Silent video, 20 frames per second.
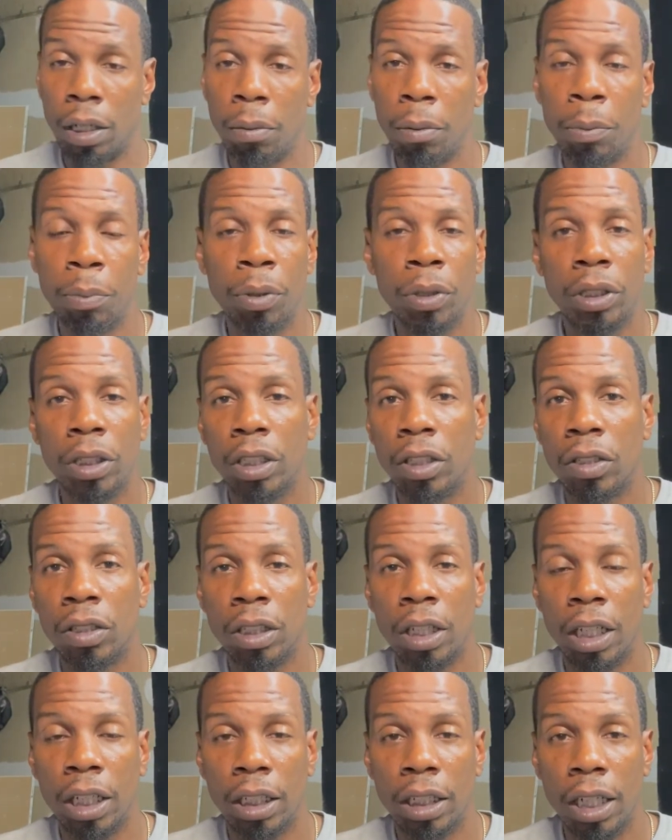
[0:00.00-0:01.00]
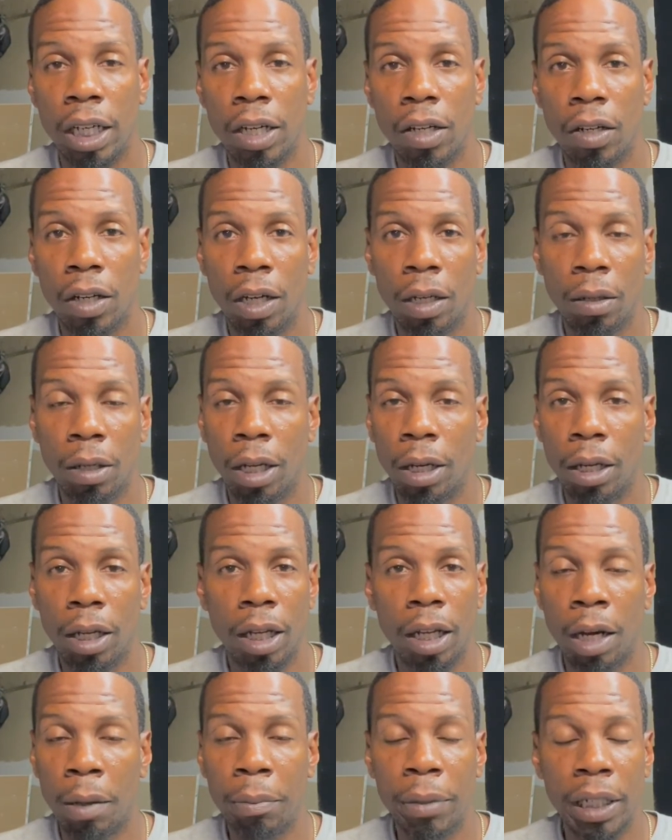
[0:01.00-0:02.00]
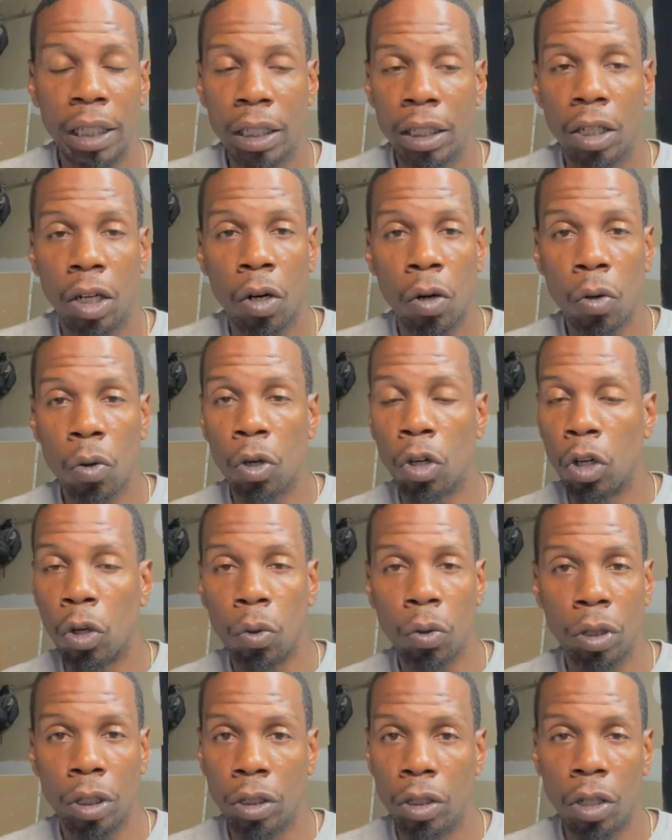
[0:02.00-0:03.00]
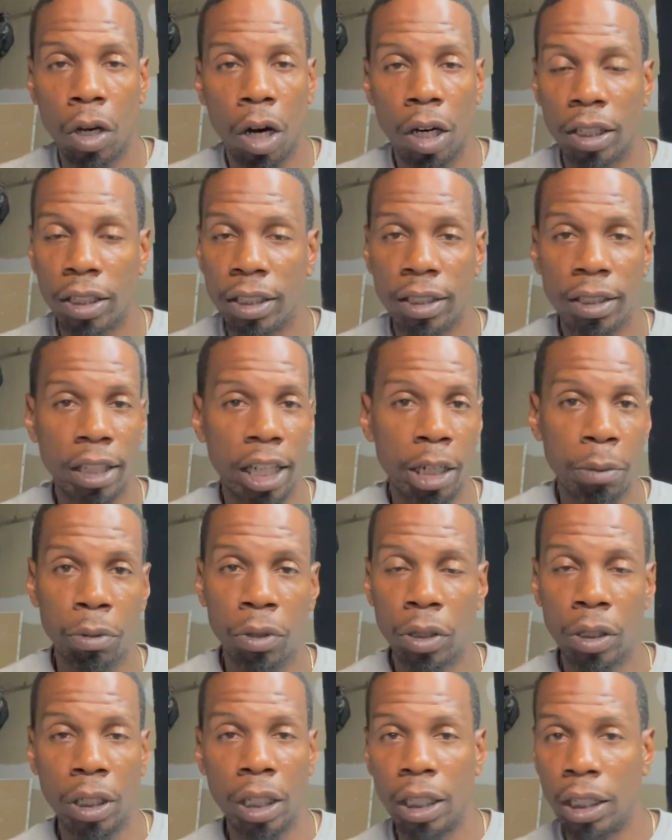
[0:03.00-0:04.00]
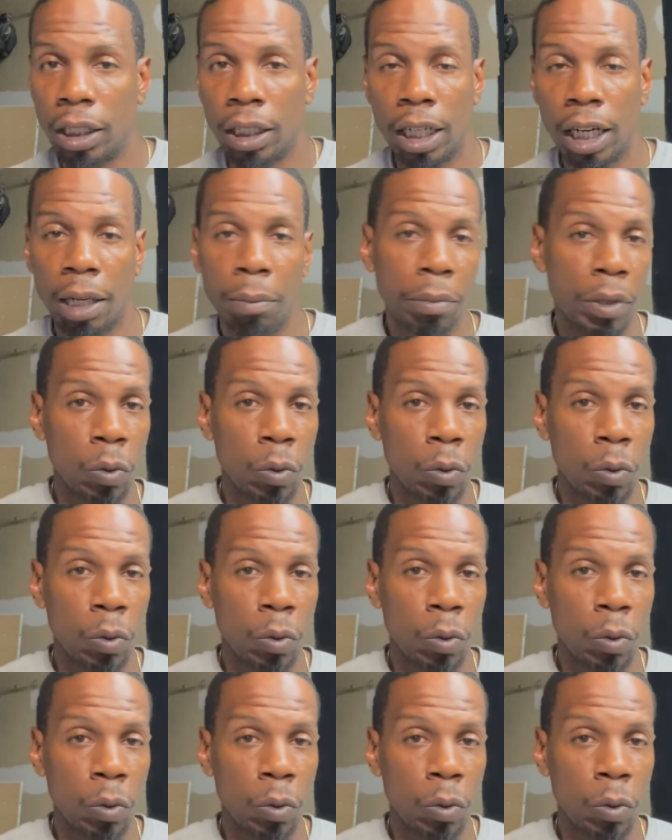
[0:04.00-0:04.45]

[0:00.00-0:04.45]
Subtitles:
me put this thing down. I mean, the whole glow in the dark saber thing got me